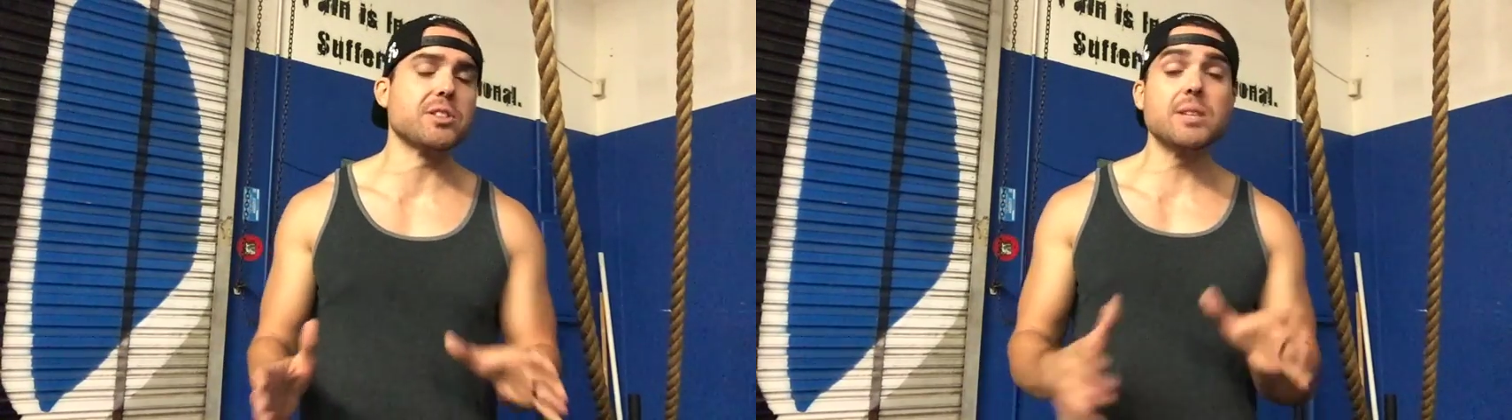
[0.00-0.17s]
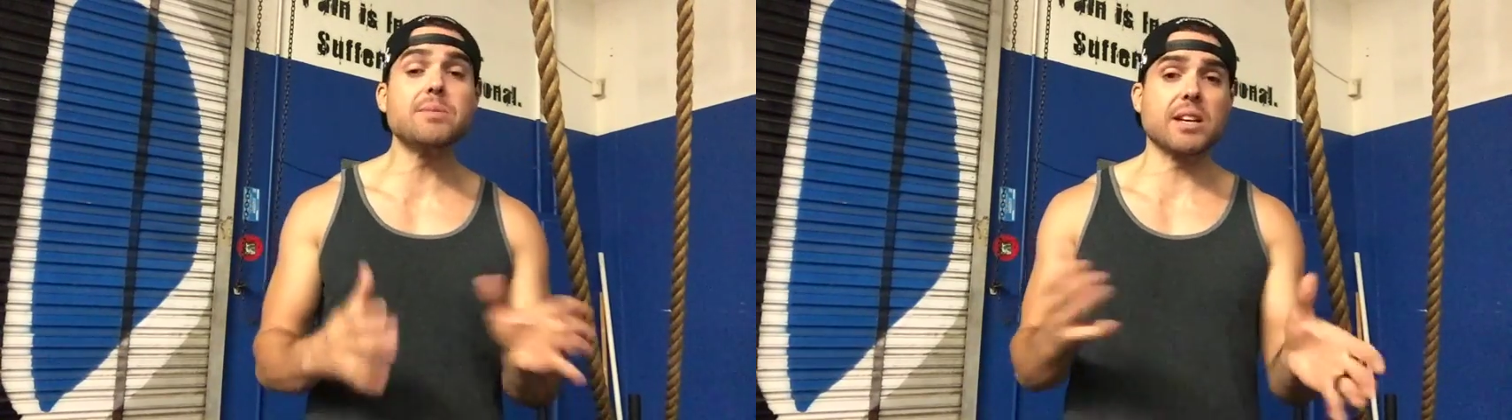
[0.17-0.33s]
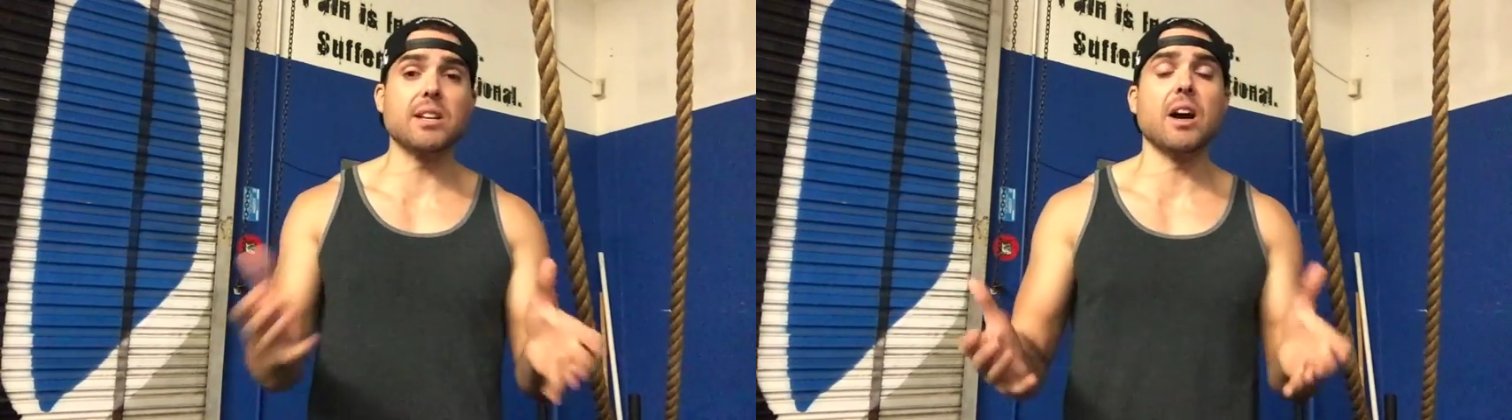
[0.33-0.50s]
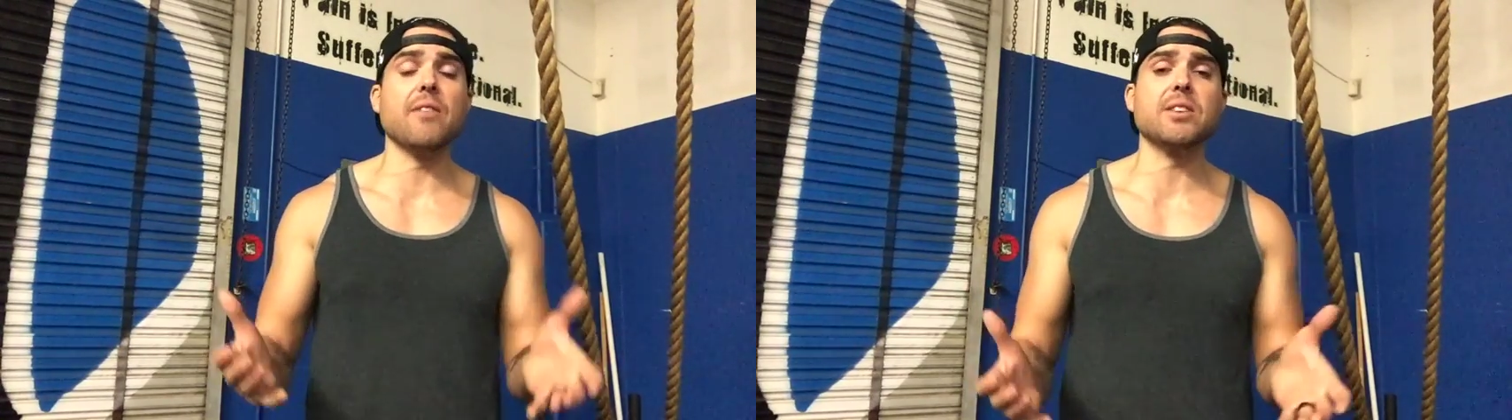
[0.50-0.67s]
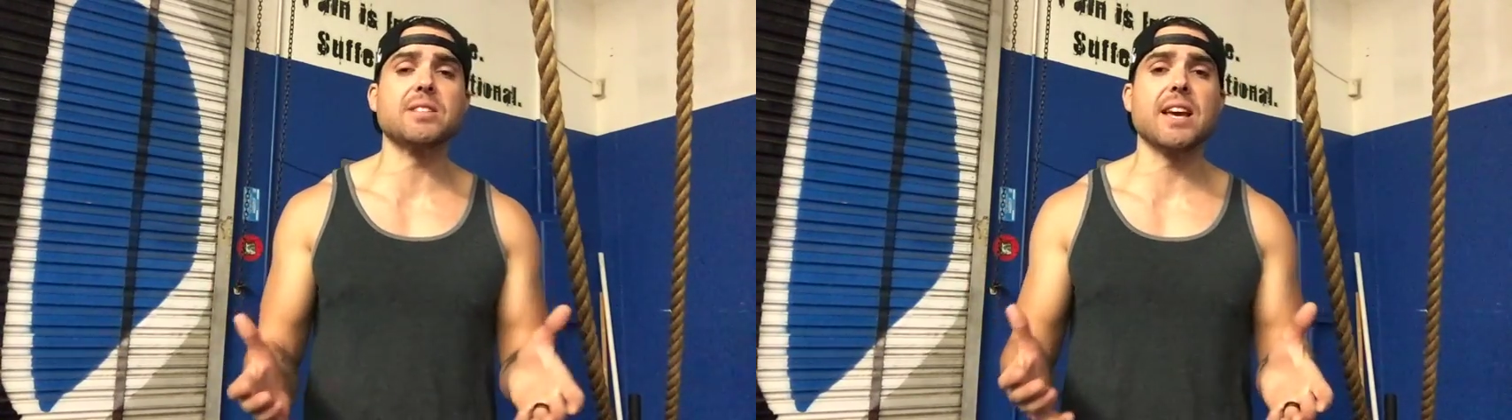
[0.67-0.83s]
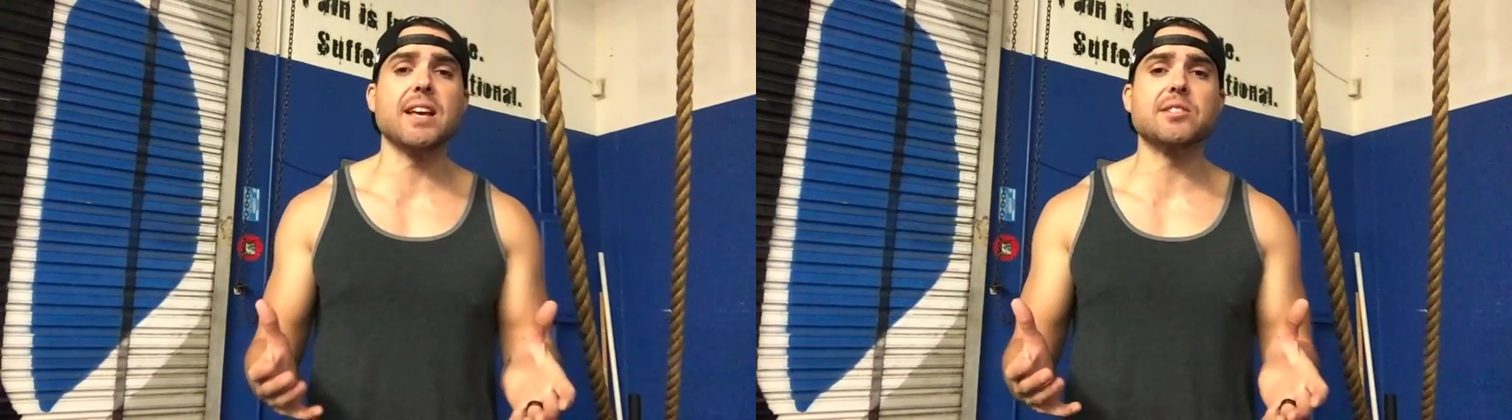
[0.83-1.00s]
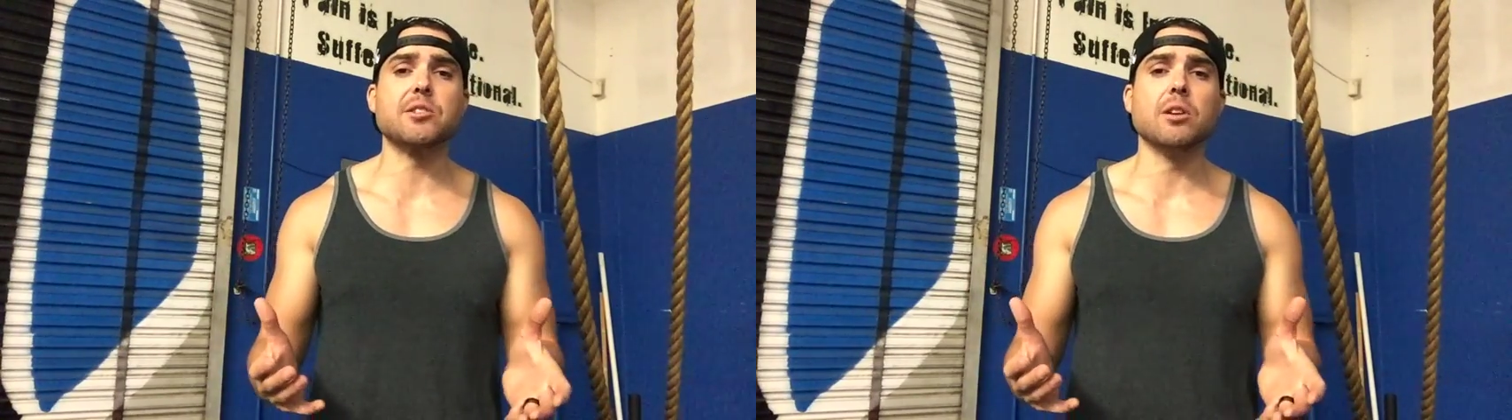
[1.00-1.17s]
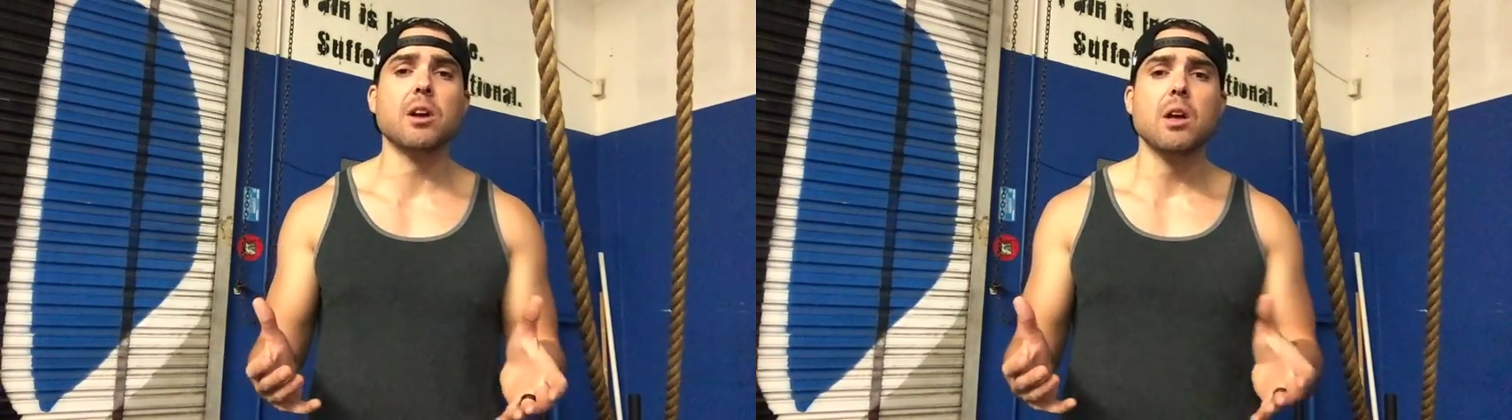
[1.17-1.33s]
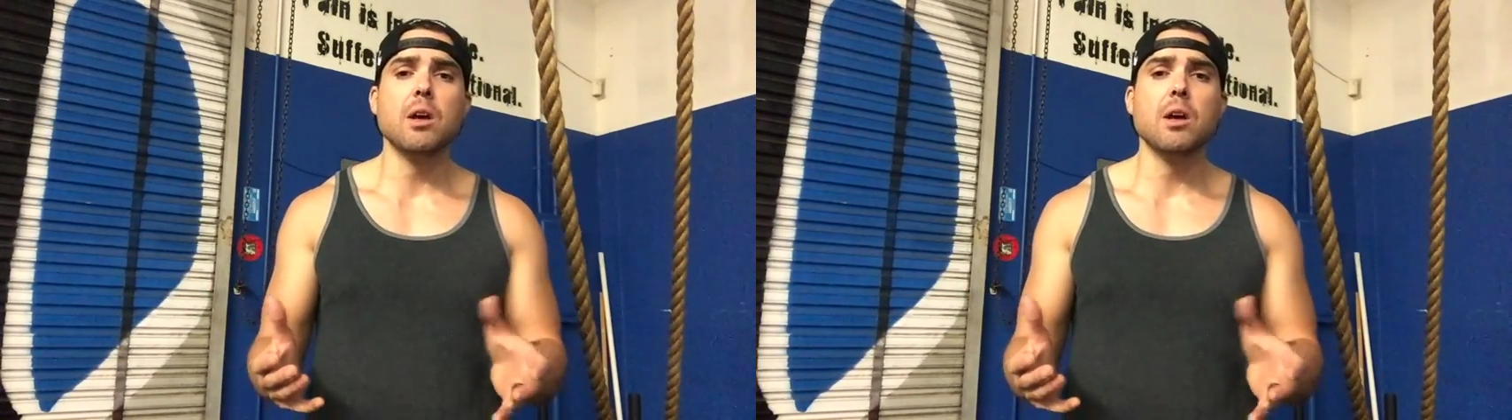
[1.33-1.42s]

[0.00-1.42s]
it seems like an obvious answer,